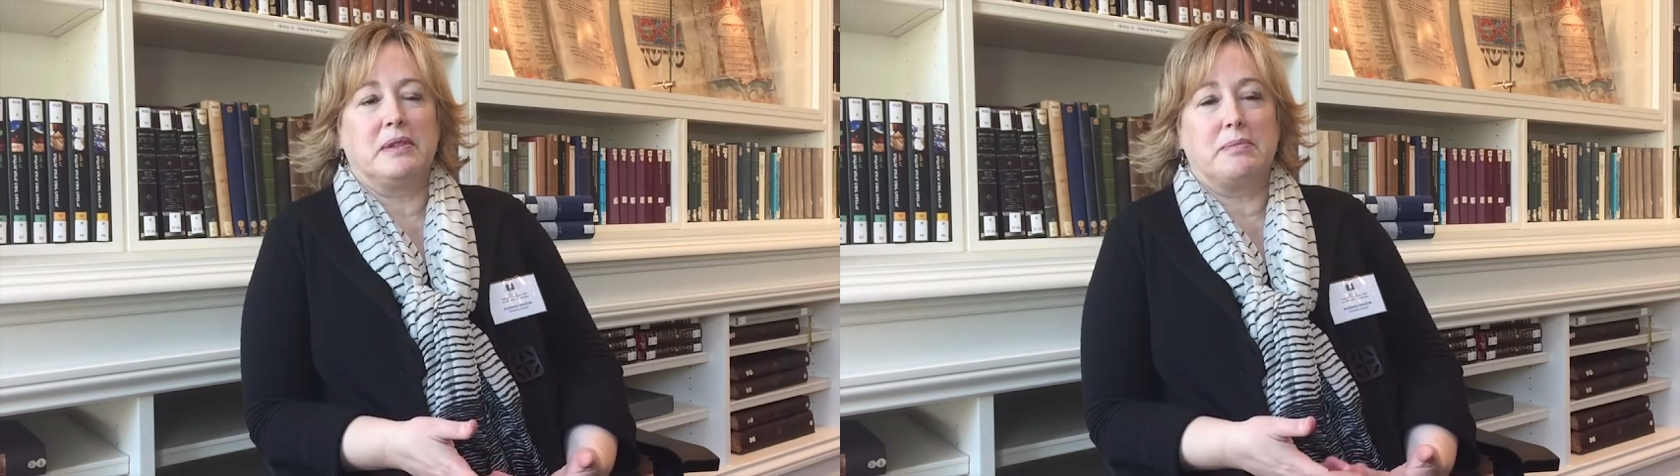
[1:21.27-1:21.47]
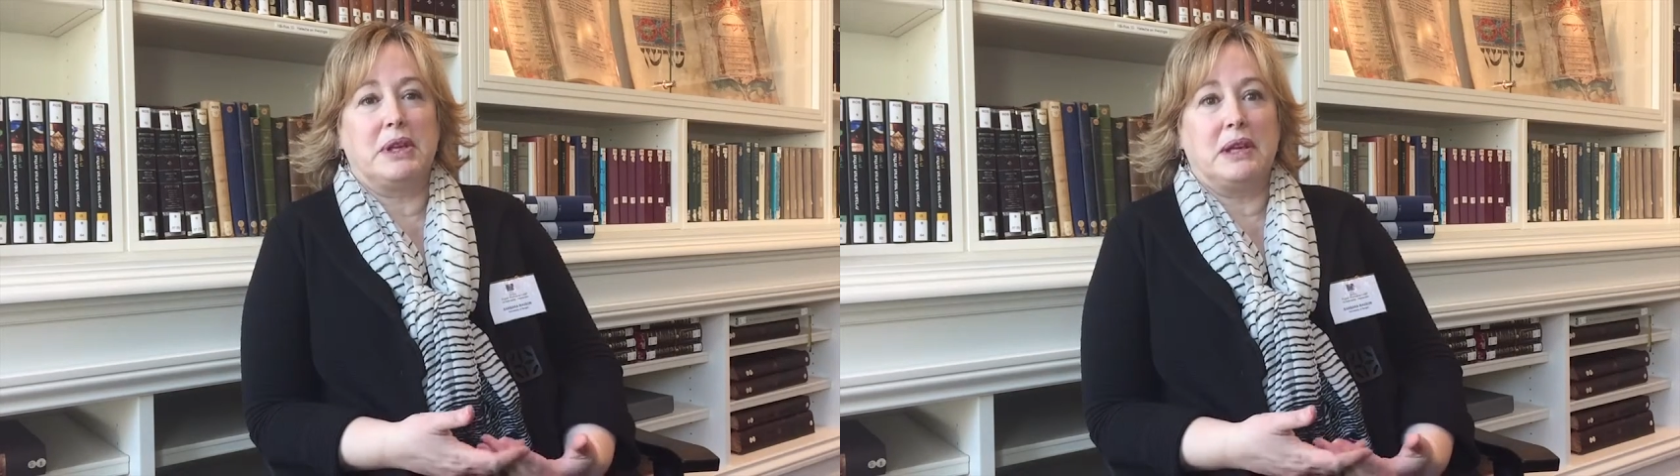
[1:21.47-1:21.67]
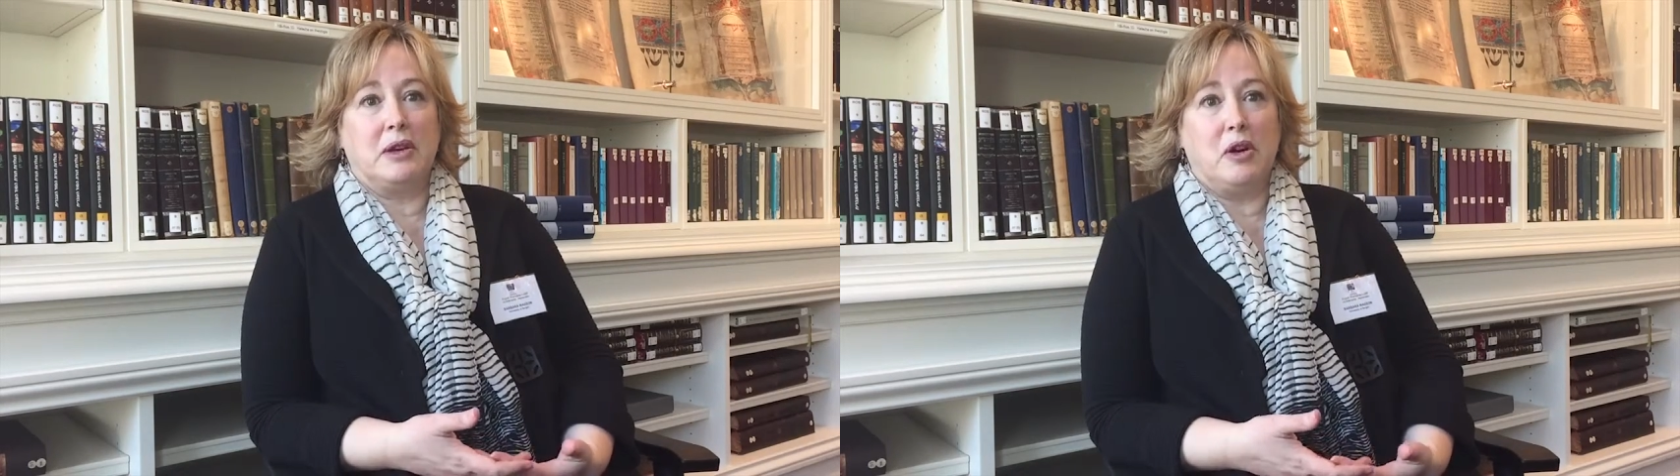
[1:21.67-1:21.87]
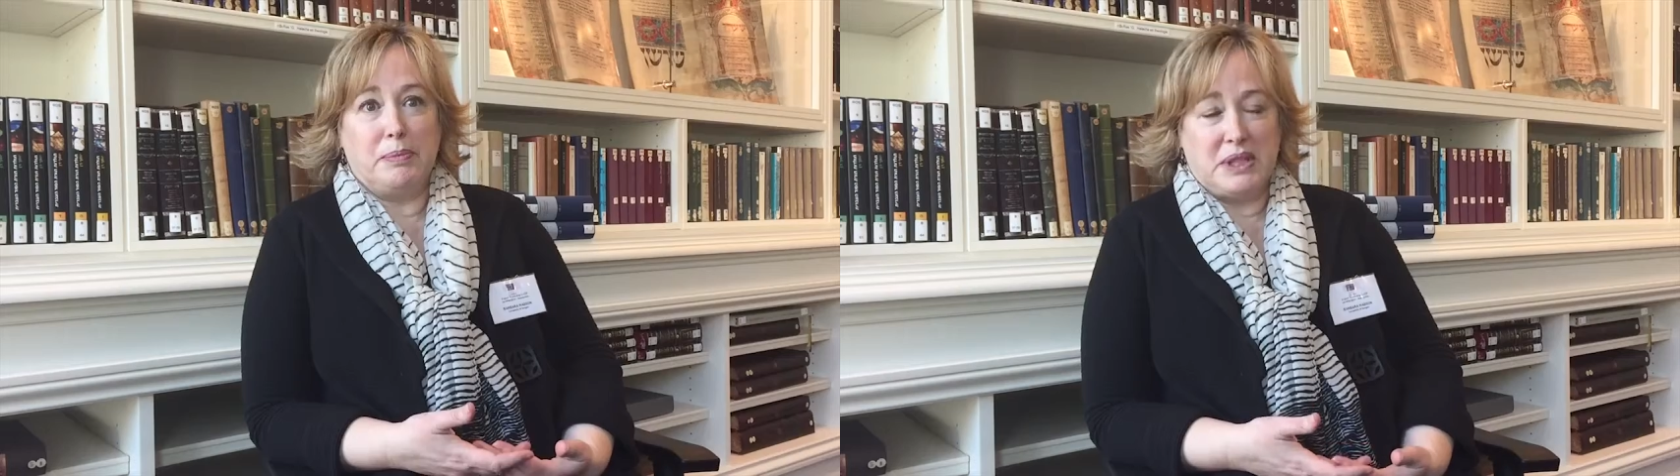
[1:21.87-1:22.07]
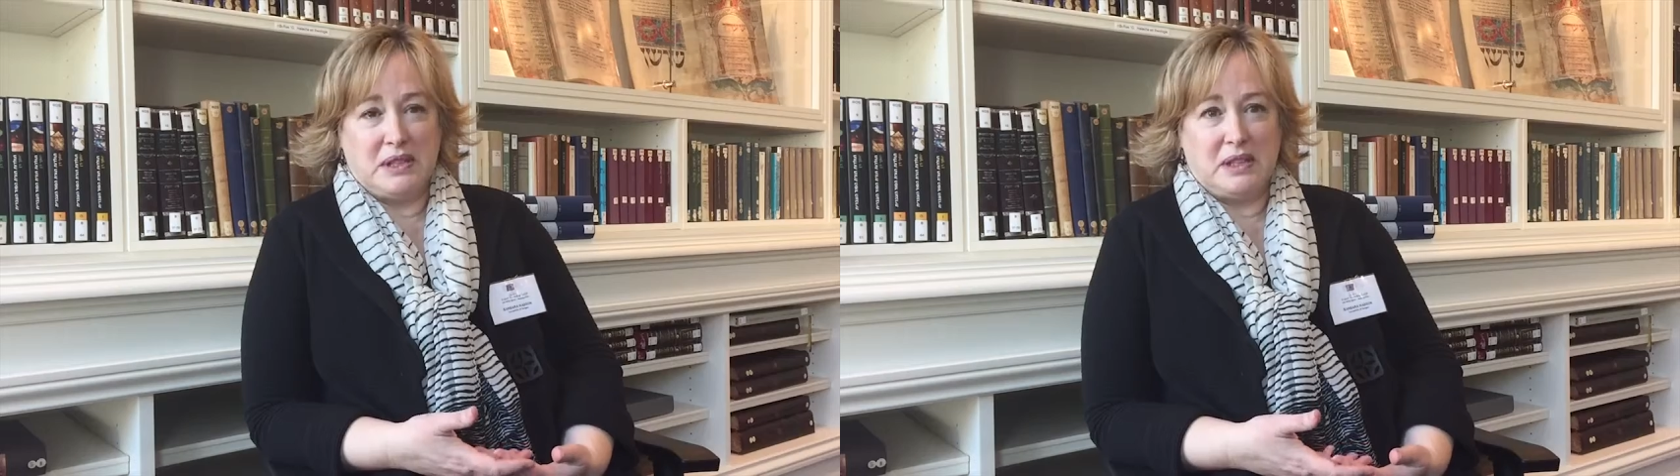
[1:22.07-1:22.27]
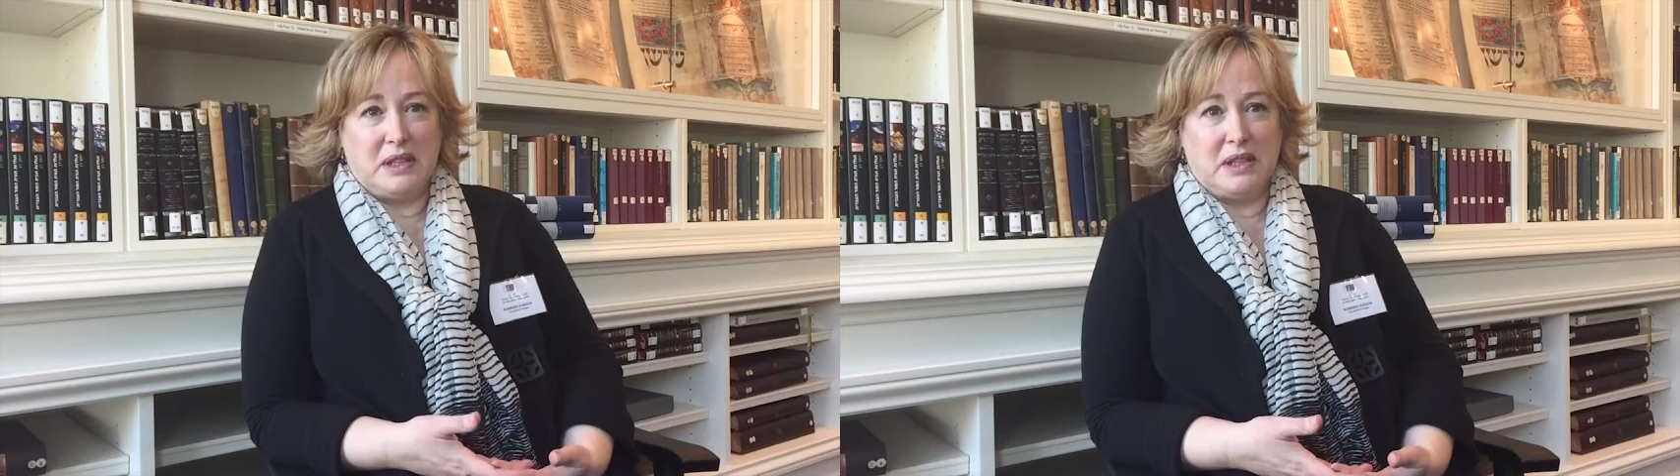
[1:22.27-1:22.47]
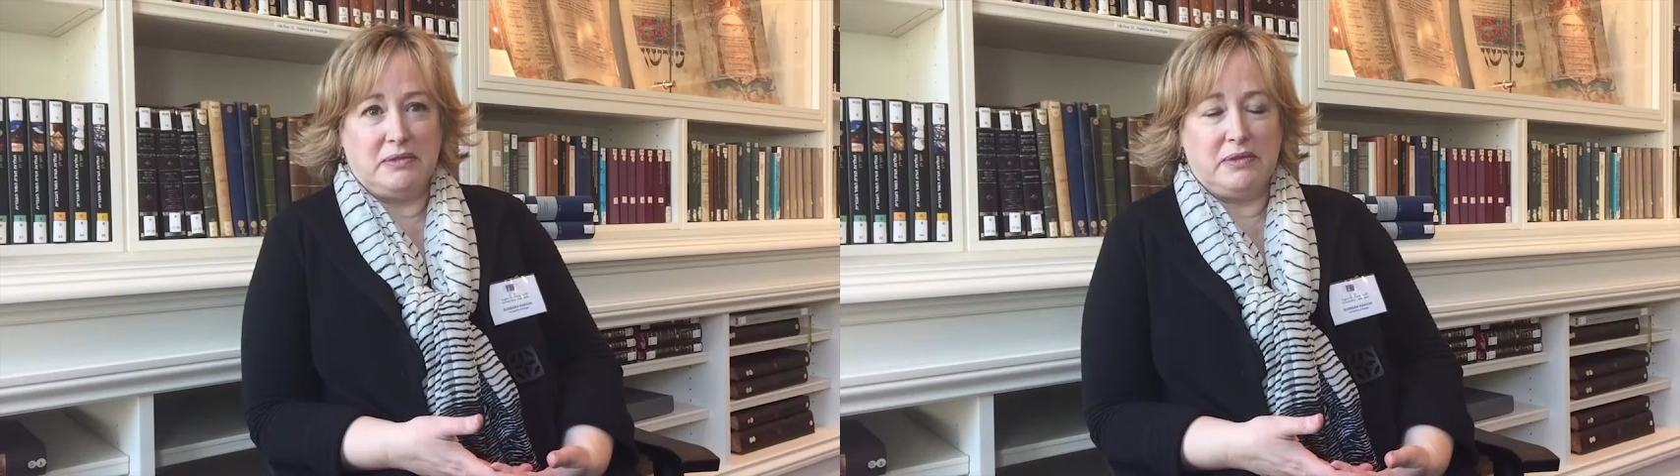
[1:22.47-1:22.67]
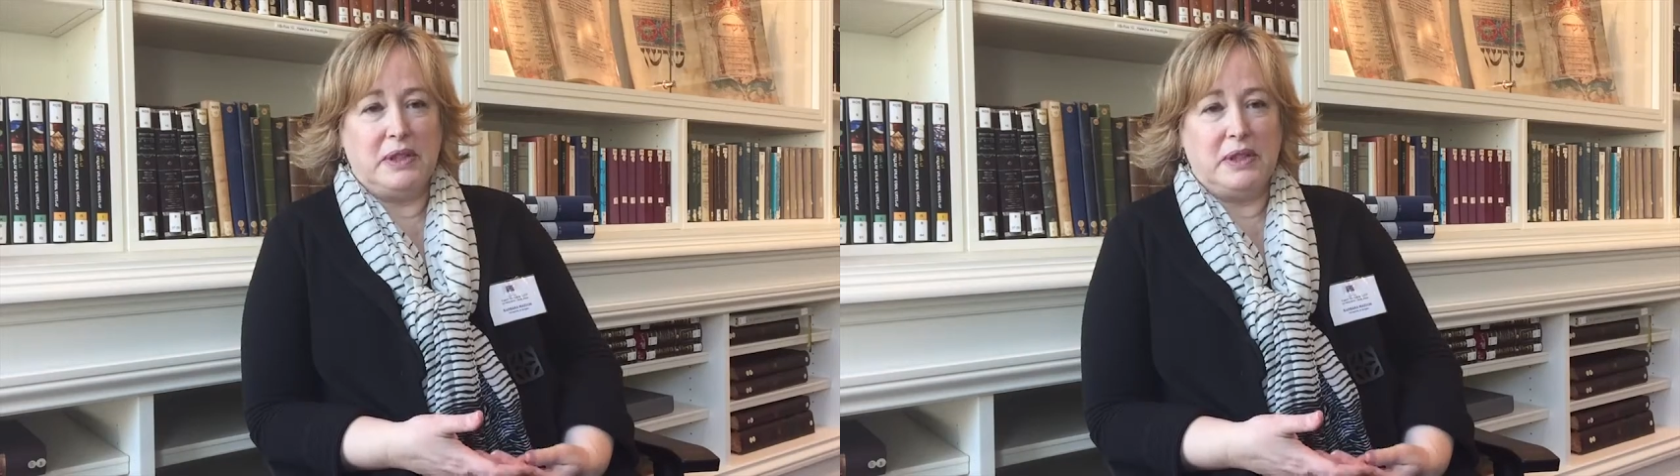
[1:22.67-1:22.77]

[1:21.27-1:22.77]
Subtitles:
them being competent enough